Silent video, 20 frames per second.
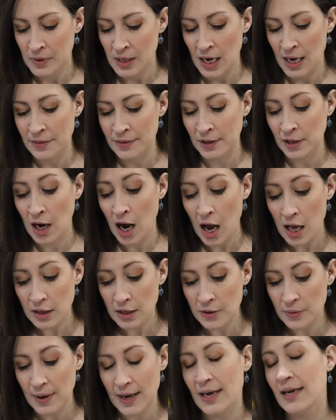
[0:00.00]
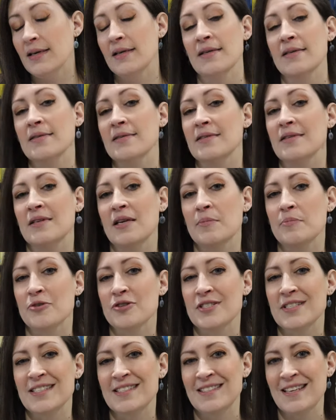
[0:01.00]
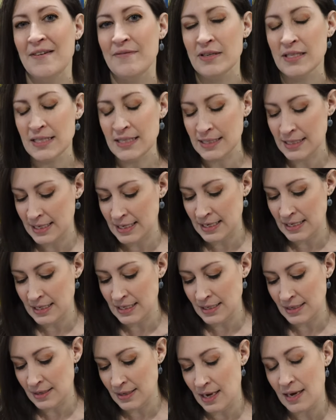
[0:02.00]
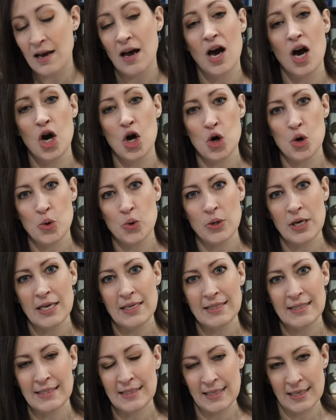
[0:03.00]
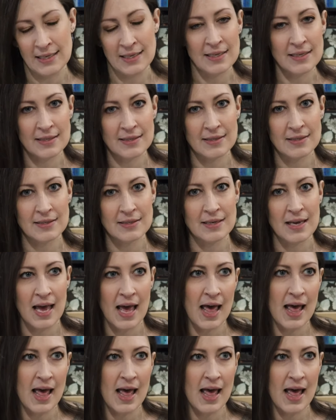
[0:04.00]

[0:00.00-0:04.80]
and the colorway is number 1706,